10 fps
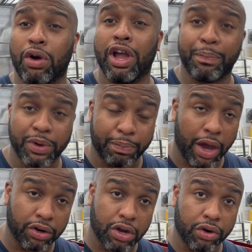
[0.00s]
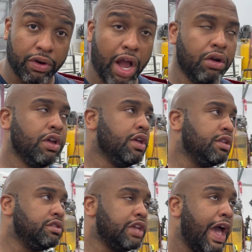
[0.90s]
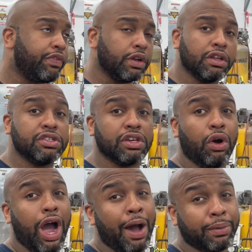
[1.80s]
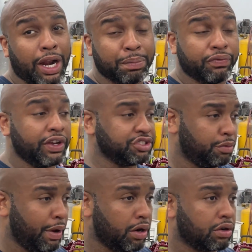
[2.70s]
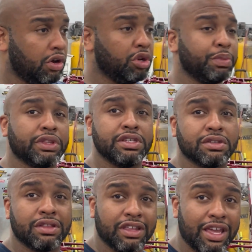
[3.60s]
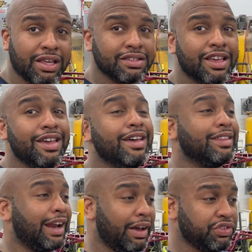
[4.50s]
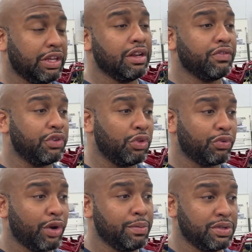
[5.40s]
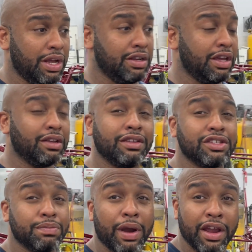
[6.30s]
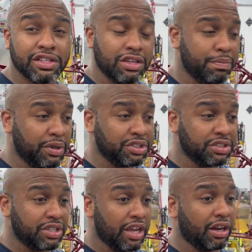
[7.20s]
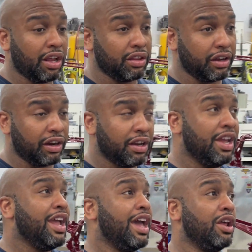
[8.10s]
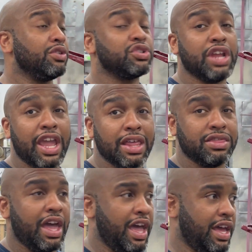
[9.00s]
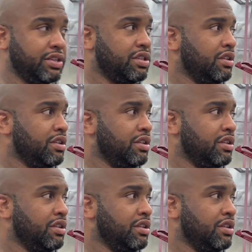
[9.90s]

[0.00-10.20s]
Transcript: help your powder coater out. Definitely so. I'm not a professional powder coater, but these are the things that I've seen in a few of the frames that I did. Get your bearings and your bushings taken out of there. And understand that